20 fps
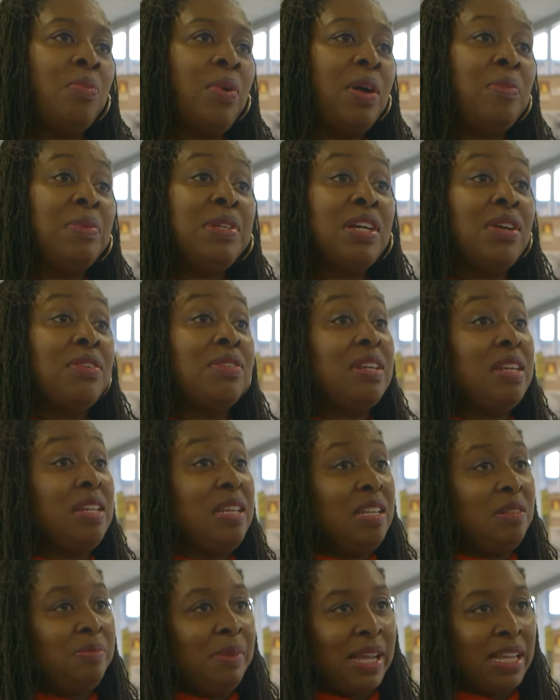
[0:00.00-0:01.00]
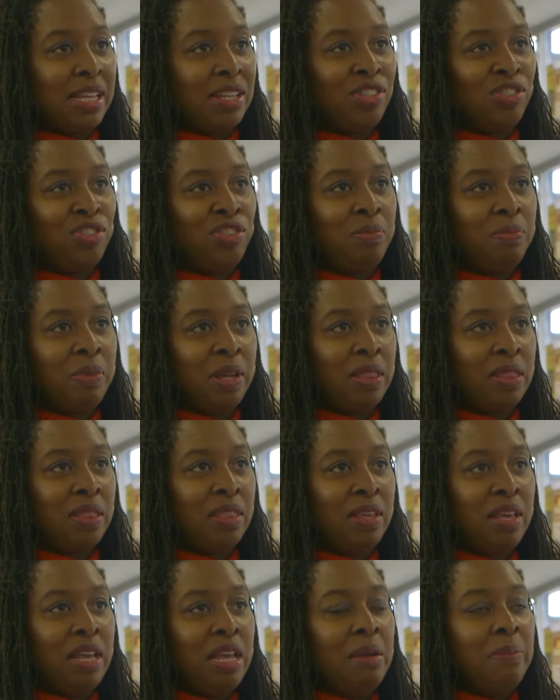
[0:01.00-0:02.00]
where we don't need Black History
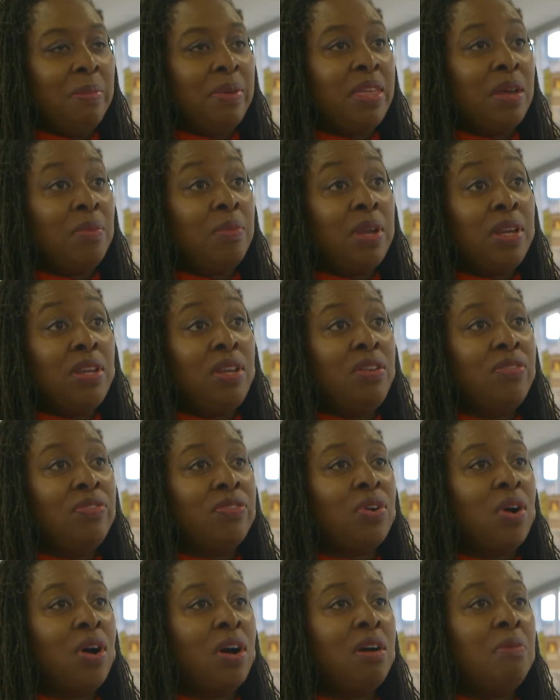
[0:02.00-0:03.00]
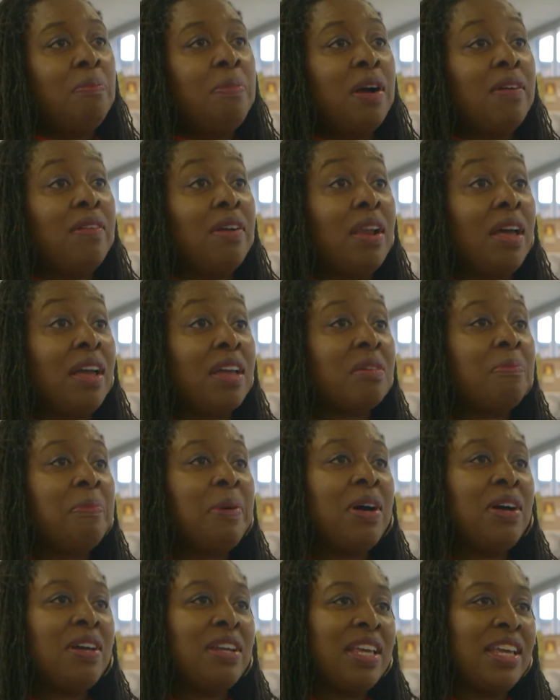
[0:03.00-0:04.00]
Month. But then when you've got a borough like
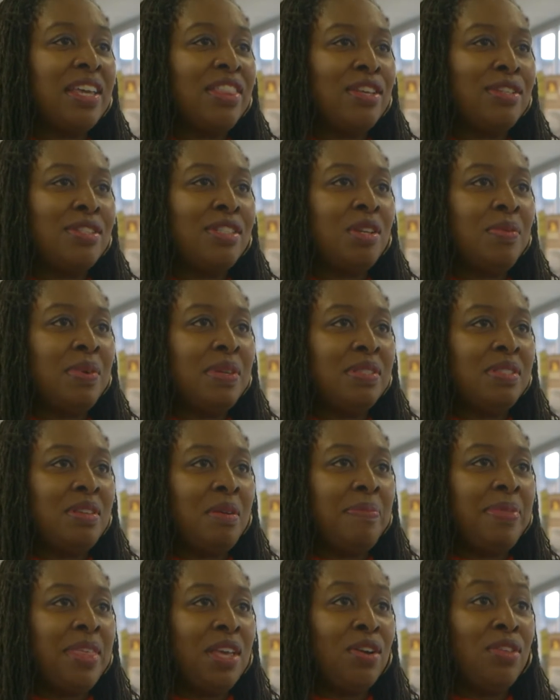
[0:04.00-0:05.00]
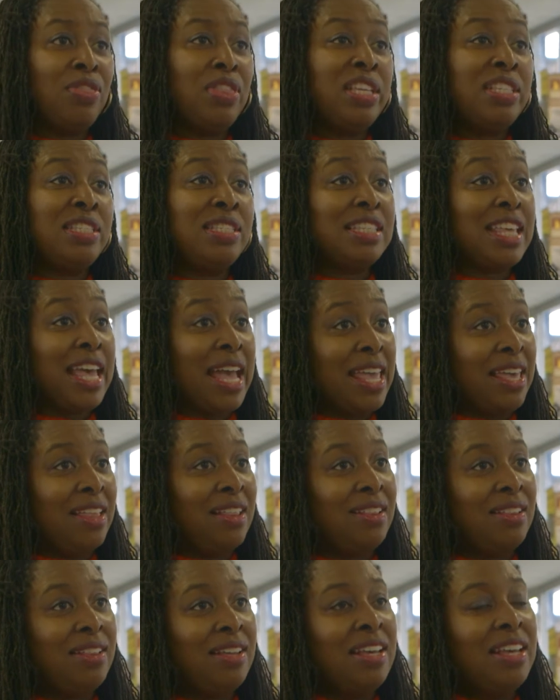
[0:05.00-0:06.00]
Barnet that's doing something on this
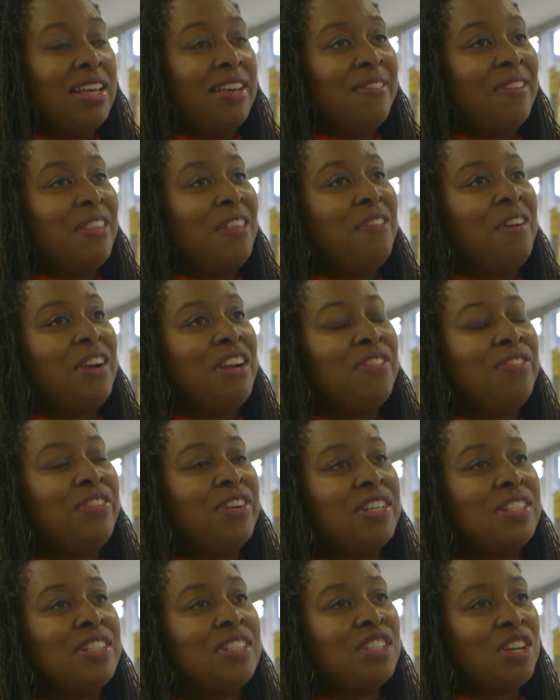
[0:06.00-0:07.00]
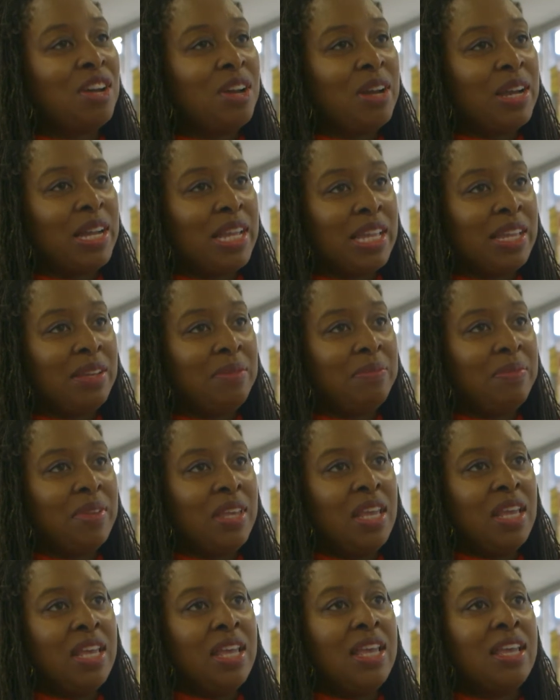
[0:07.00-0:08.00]
scale for the very first time,
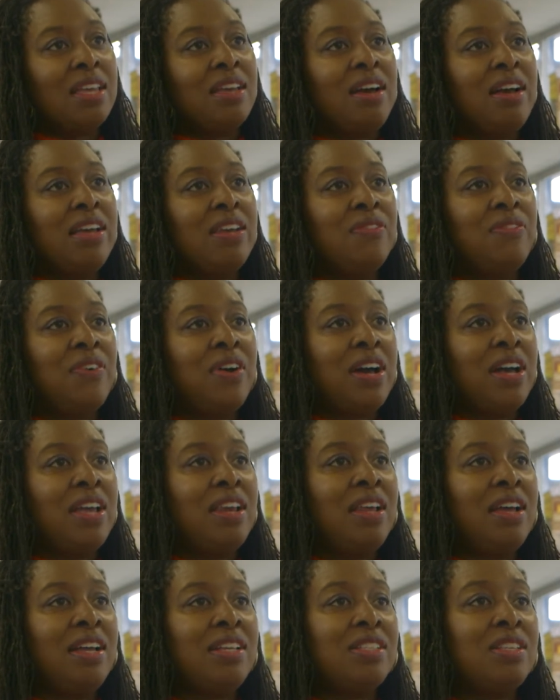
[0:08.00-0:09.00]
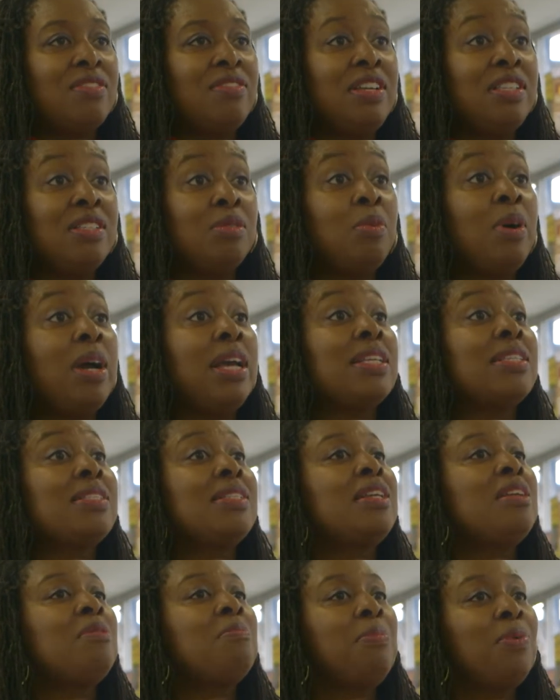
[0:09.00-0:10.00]
it kind of highlights the reason why it's
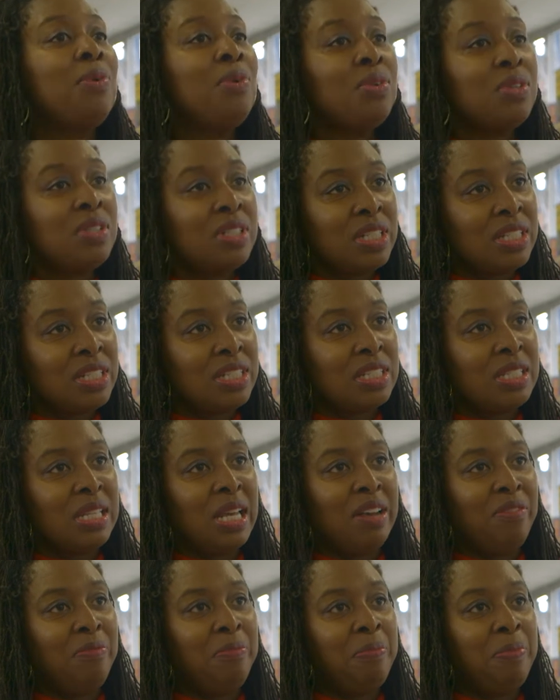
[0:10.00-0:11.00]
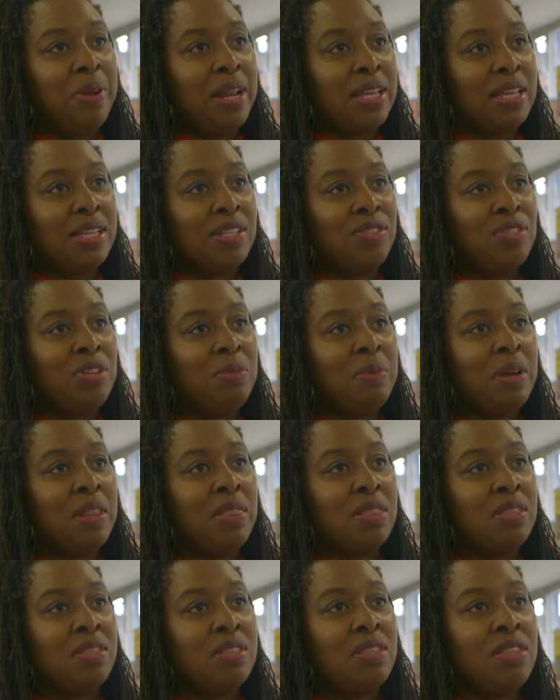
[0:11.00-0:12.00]
still important to have Black History
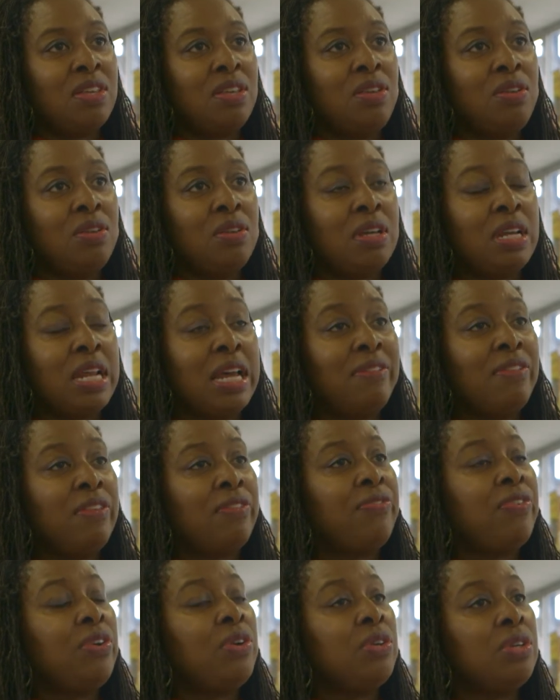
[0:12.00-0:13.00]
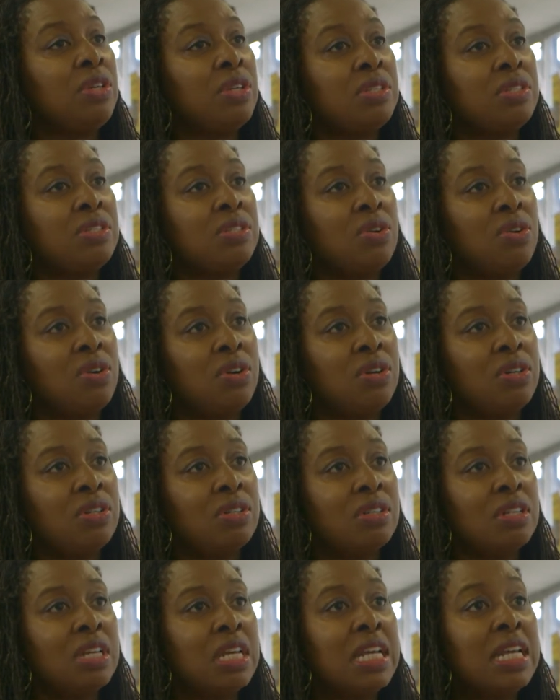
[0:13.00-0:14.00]
Month, so that you can have a focus on